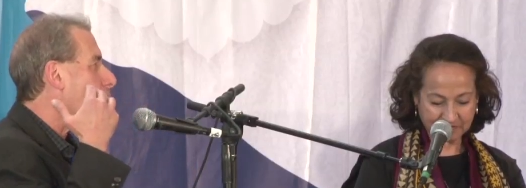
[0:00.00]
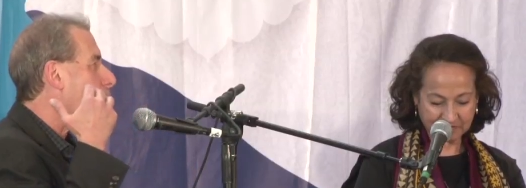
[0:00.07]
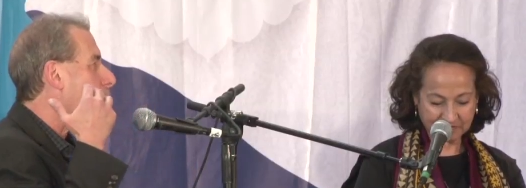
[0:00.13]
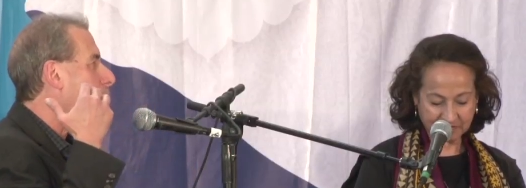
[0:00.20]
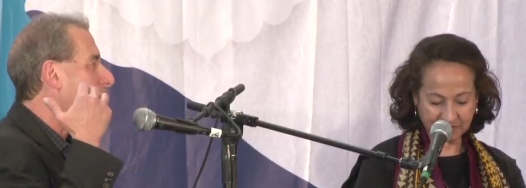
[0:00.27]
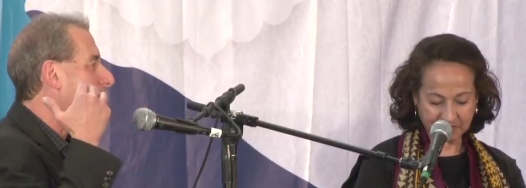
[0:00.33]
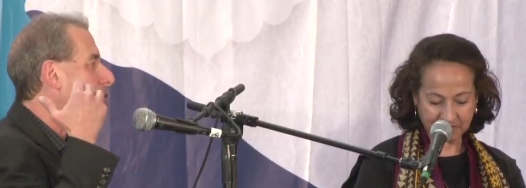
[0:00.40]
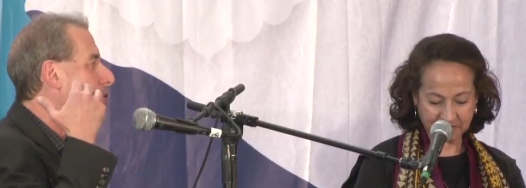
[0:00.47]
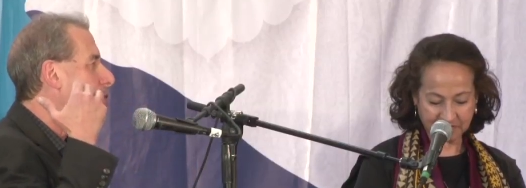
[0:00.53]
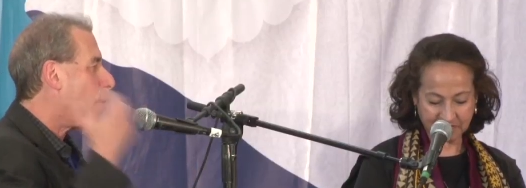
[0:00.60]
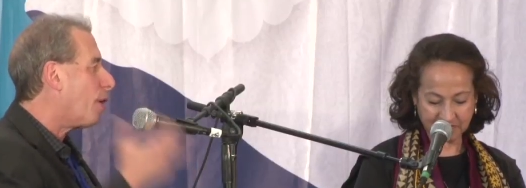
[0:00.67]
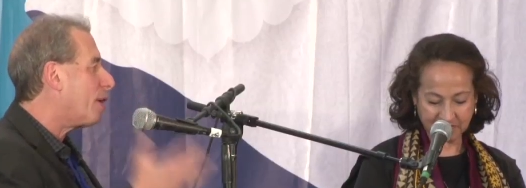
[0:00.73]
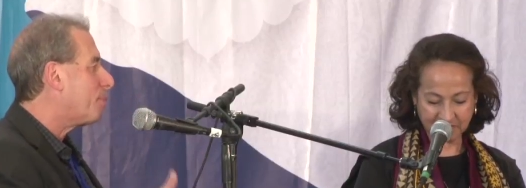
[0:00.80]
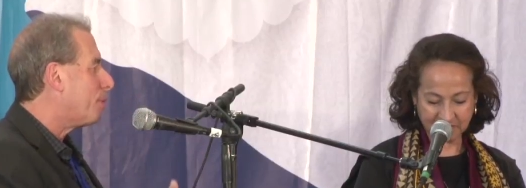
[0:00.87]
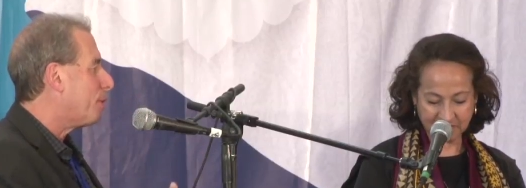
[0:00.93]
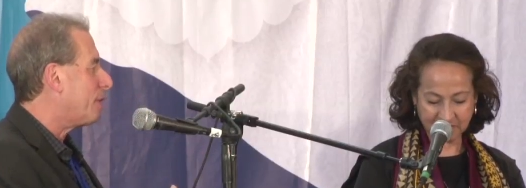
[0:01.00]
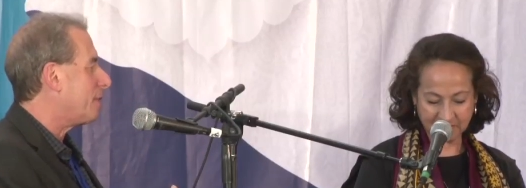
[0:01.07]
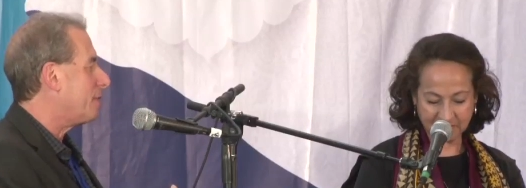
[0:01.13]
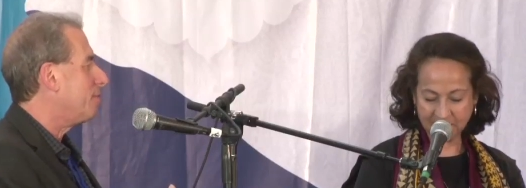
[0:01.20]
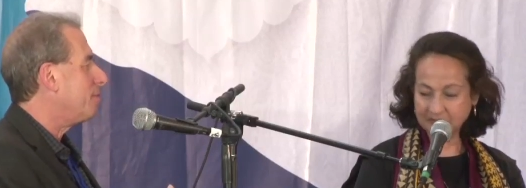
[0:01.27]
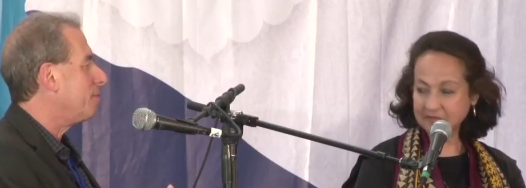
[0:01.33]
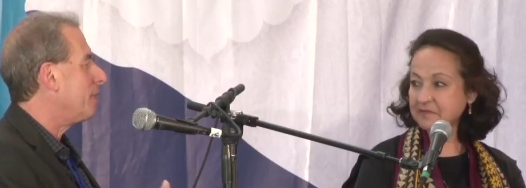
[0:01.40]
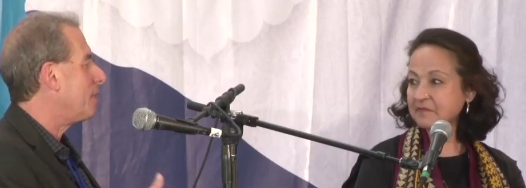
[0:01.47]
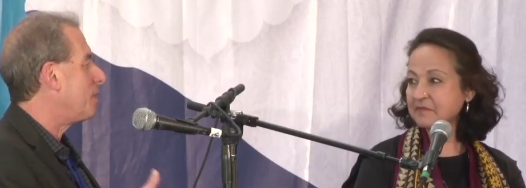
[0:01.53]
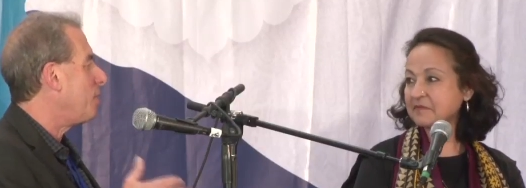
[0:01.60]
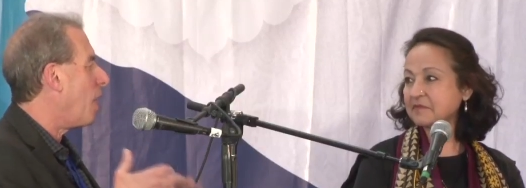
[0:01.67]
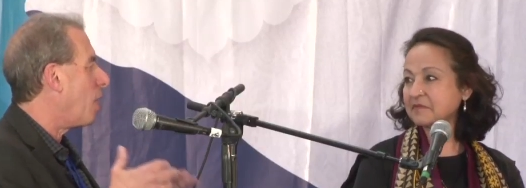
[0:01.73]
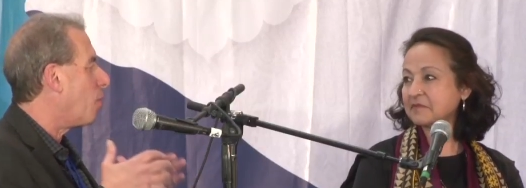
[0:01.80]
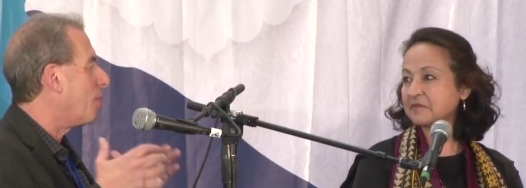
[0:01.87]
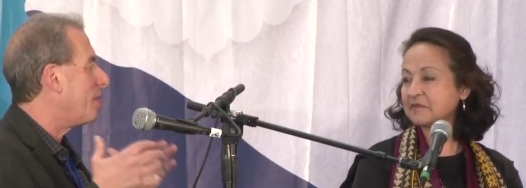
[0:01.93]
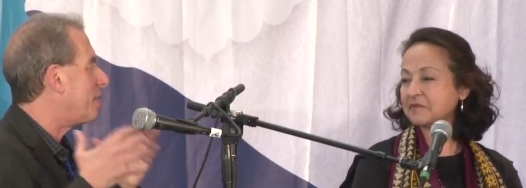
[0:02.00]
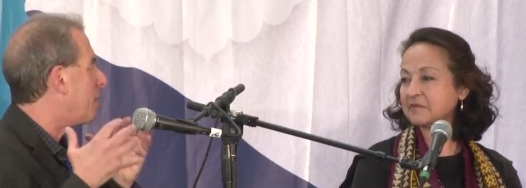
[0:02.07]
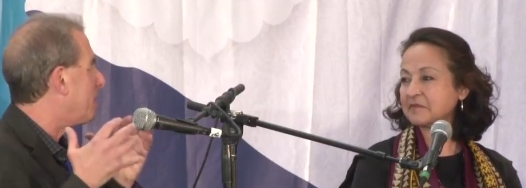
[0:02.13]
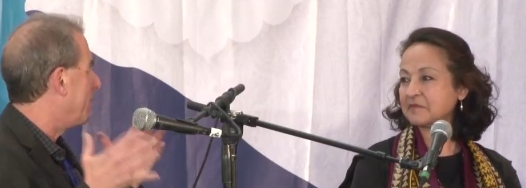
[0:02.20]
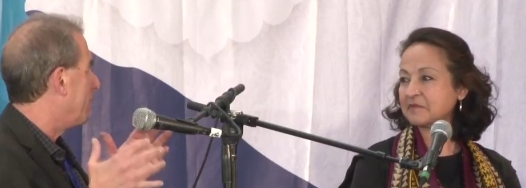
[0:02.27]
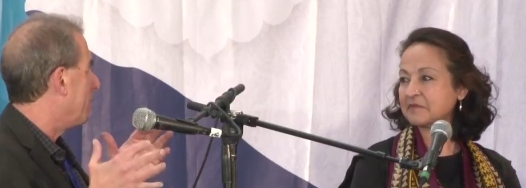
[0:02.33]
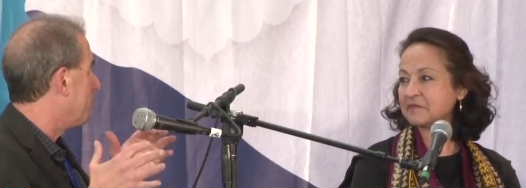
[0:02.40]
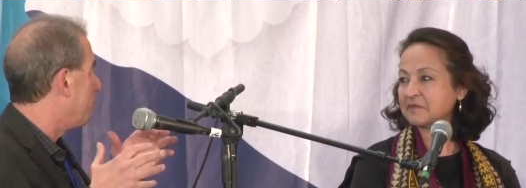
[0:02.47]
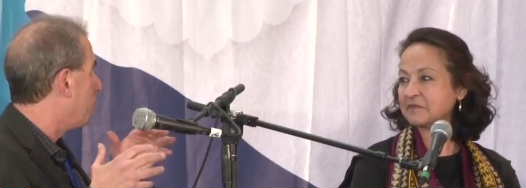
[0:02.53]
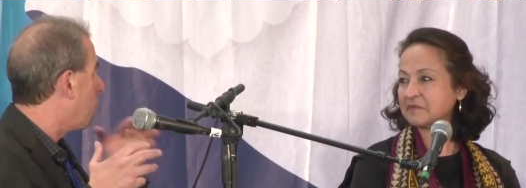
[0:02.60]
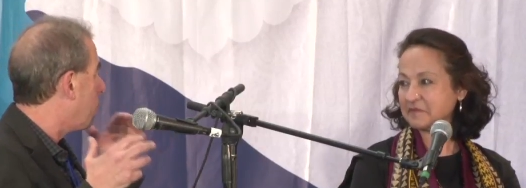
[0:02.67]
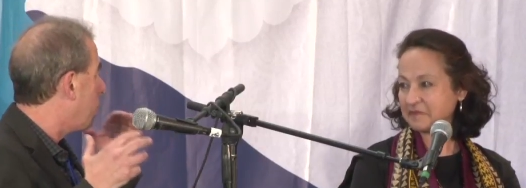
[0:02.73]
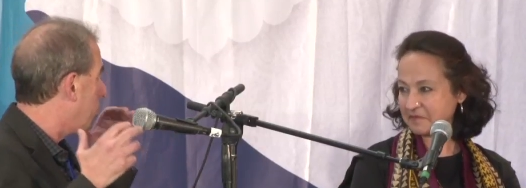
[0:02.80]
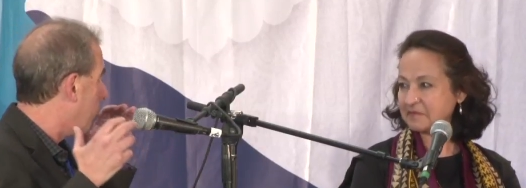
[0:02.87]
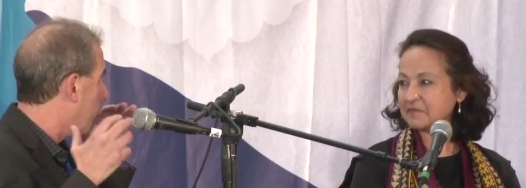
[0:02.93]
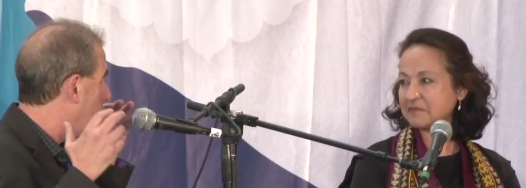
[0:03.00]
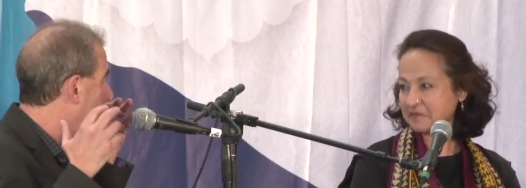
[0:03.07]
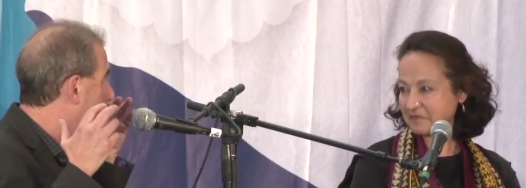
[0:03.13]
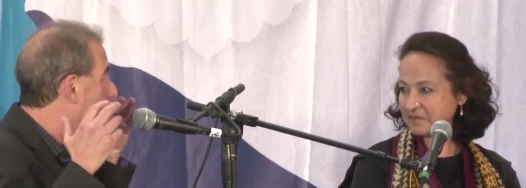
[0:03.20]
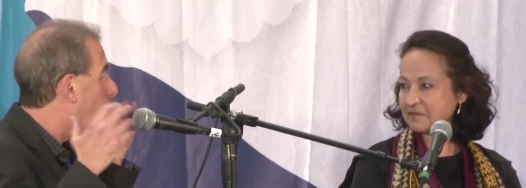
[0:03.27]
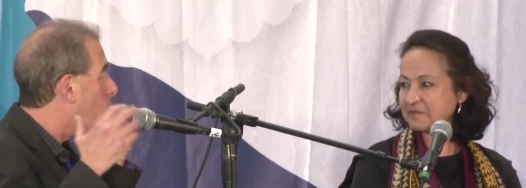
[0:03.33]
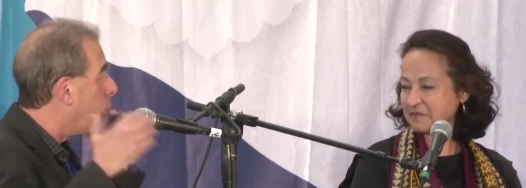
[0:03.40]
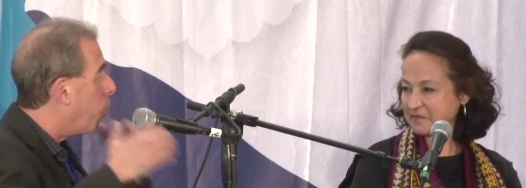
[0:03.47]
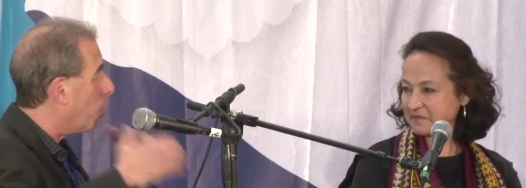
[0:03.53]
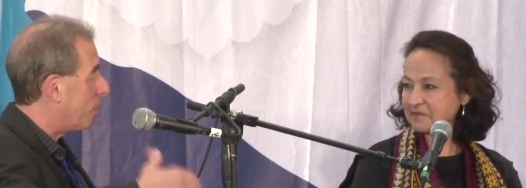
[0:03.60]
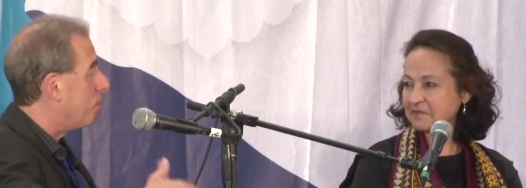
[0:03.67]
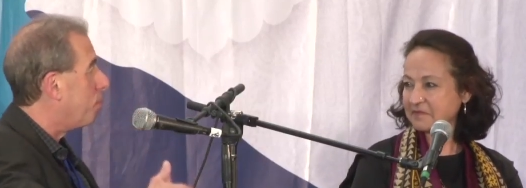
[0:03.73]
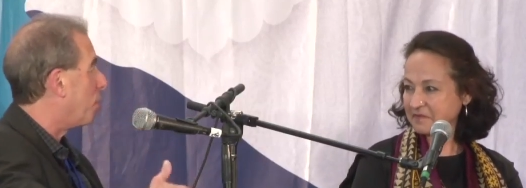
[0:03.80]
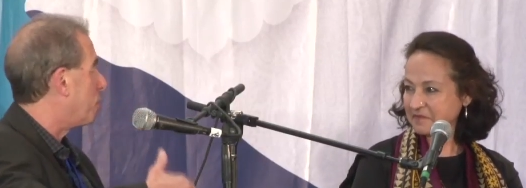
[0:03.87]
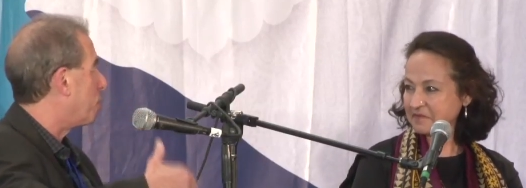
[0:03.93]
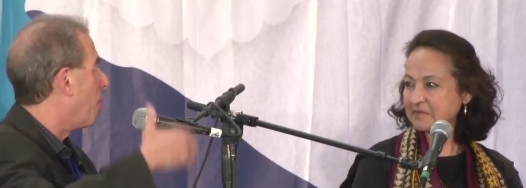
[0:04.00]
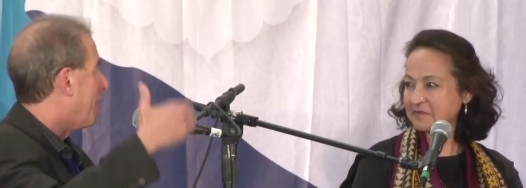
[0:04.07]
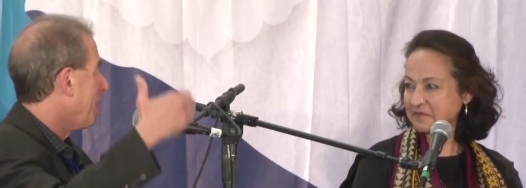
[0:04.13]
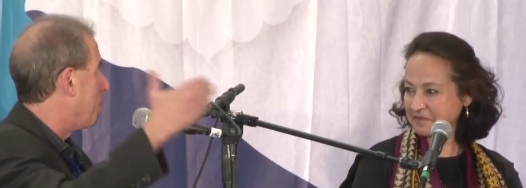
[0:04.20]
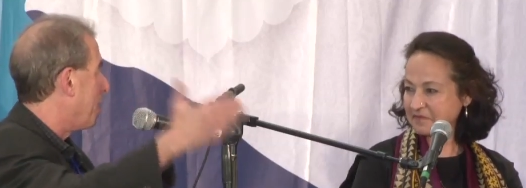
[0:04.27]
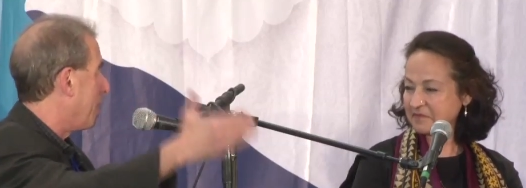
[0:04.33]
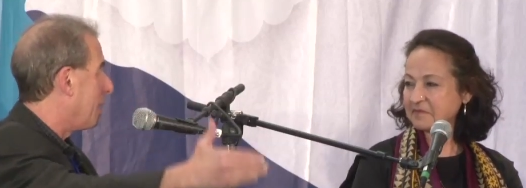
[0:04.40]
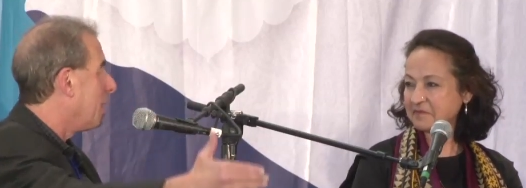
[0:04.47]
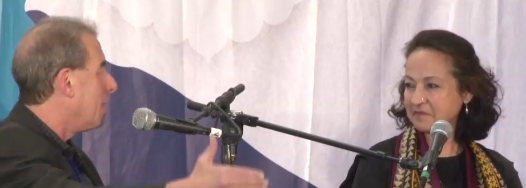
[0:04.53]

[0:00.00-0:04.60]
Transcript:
Speaker 1: when you start a book, it's not always clear what the book's going to be.